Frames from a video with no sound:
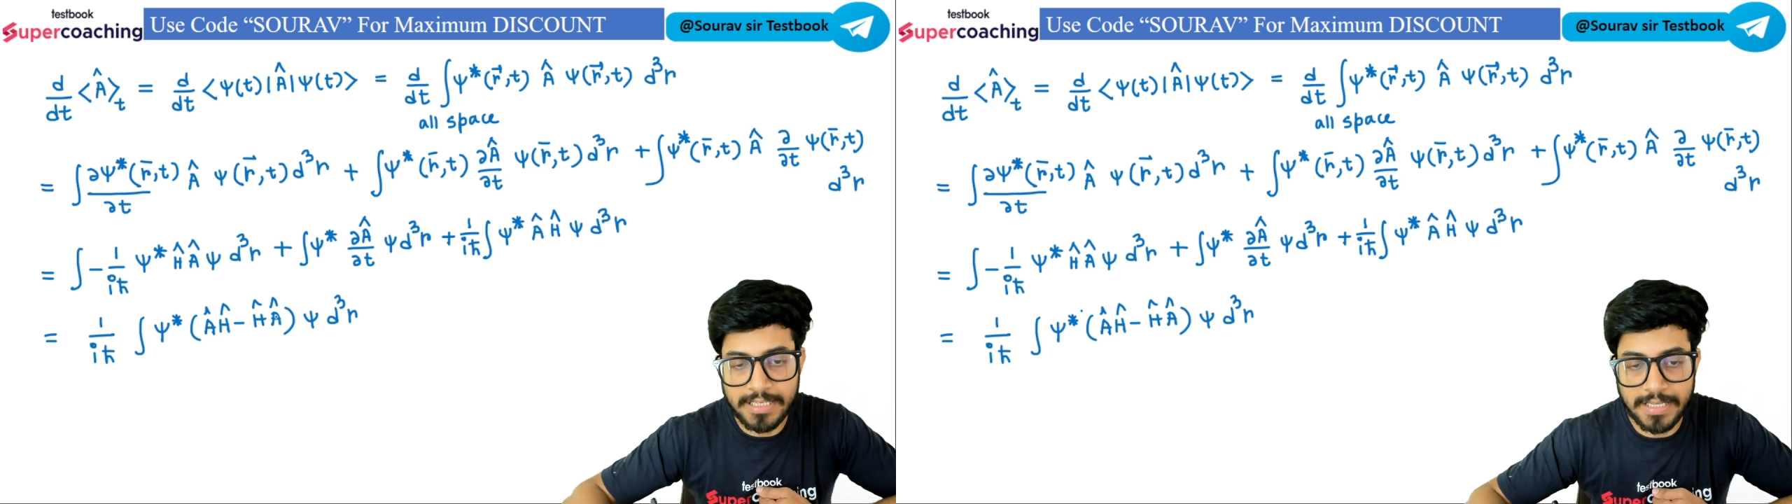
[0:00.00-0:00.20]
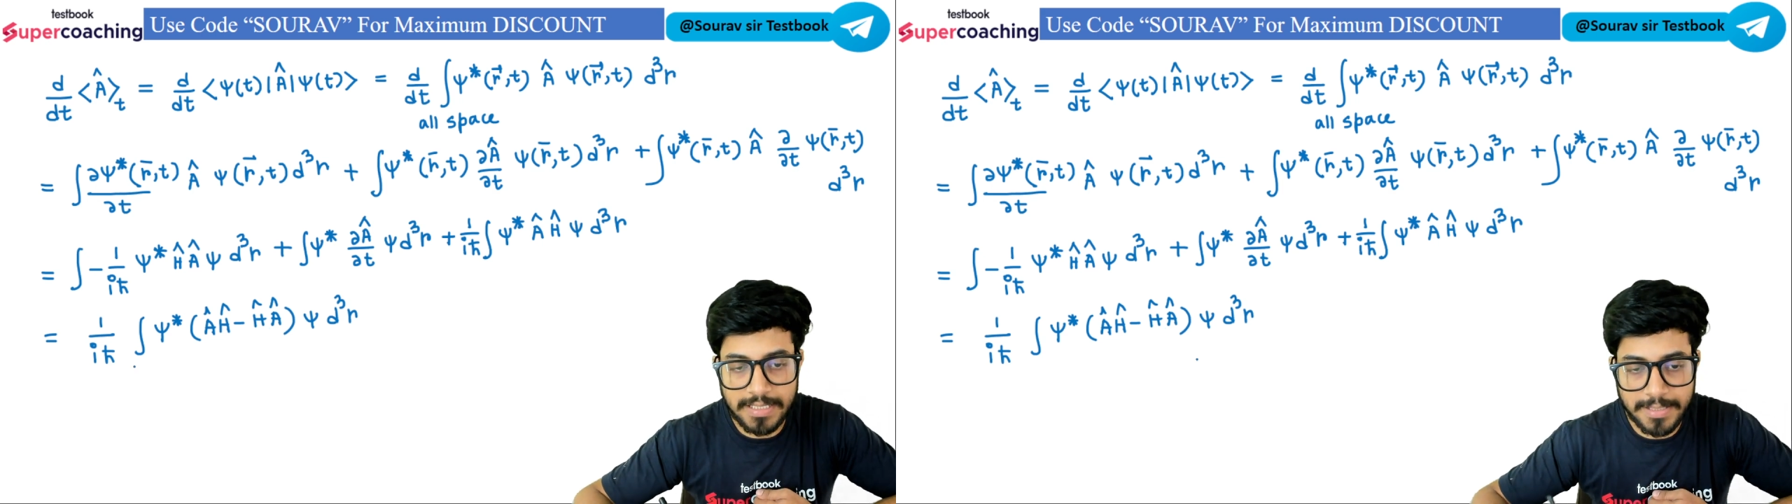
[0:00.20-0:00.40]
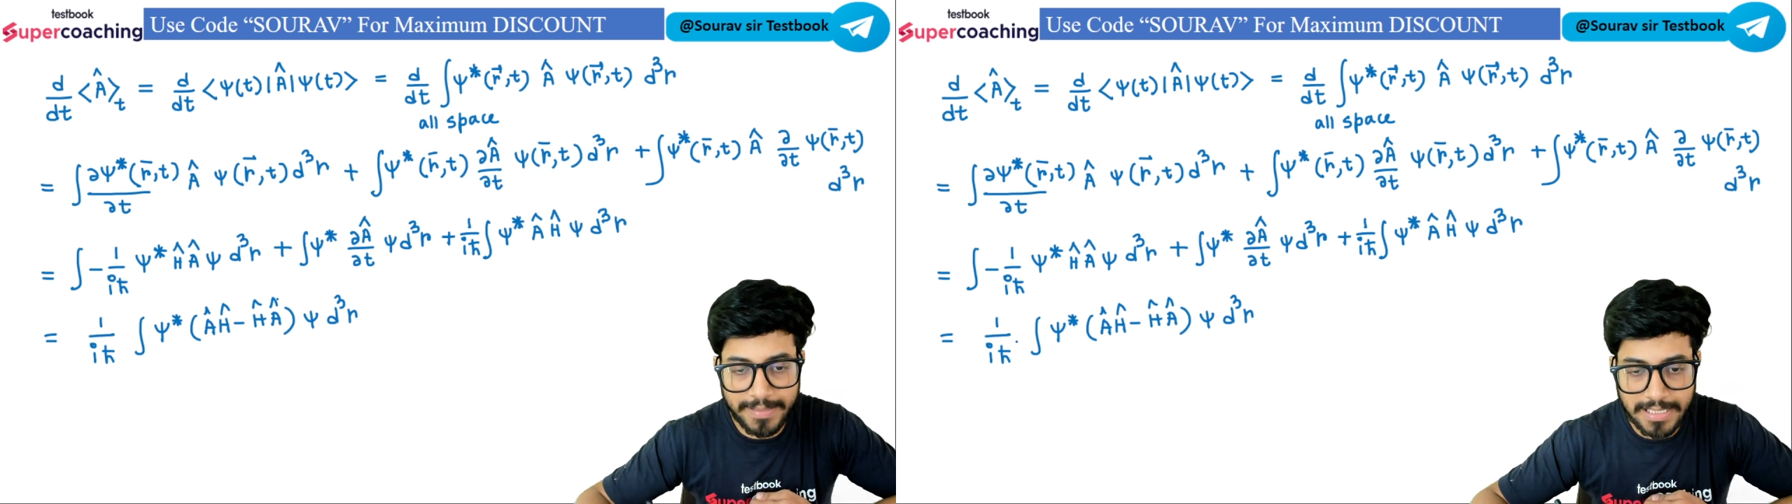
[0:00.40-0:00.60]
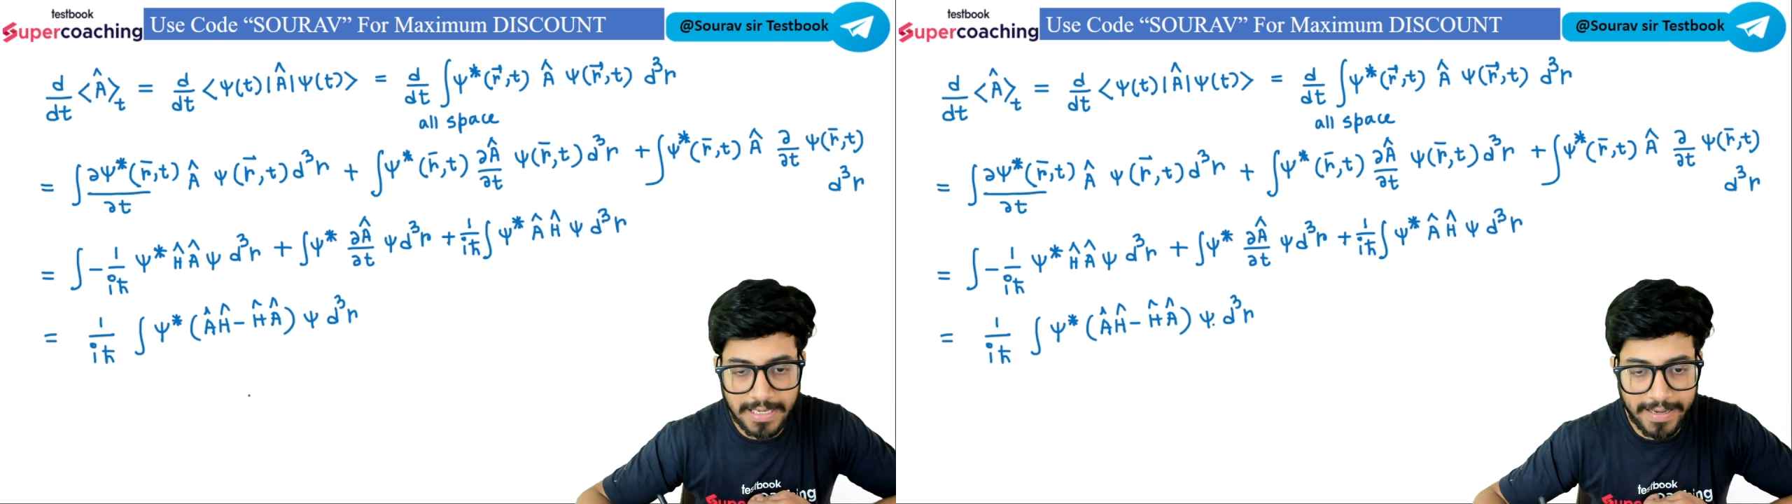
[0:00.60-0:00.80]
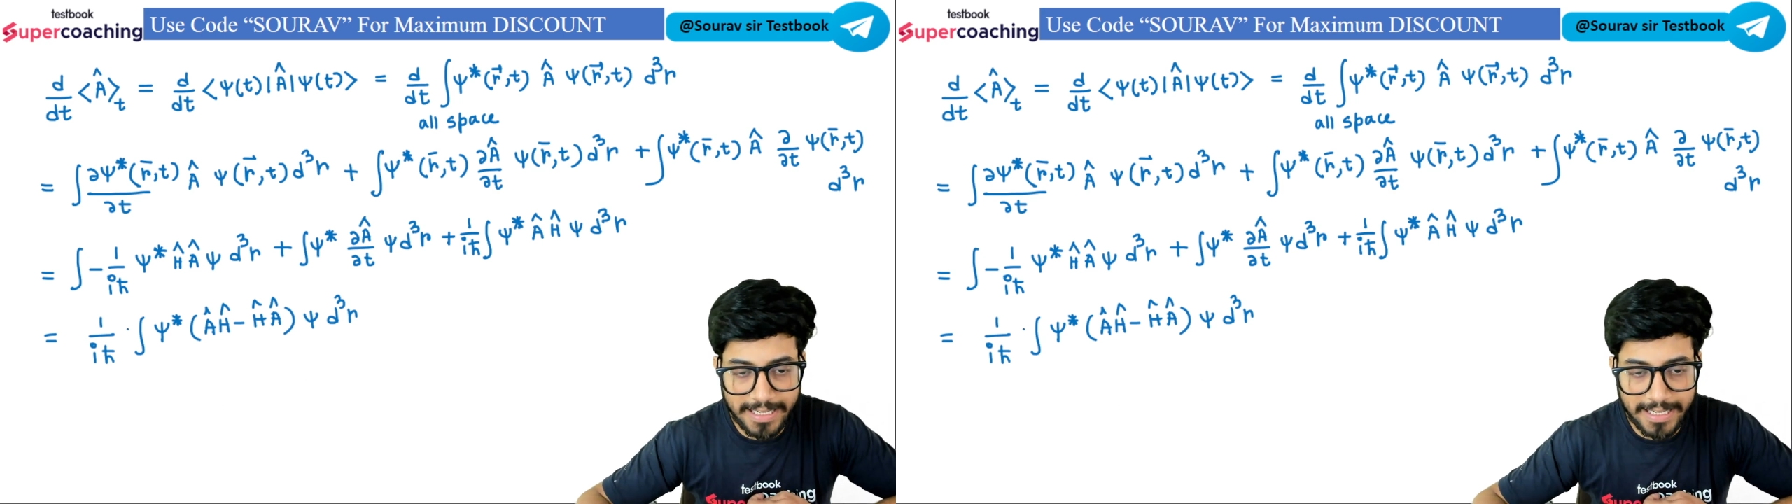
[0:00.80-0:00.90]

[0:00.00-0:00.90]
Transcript: and this is basically an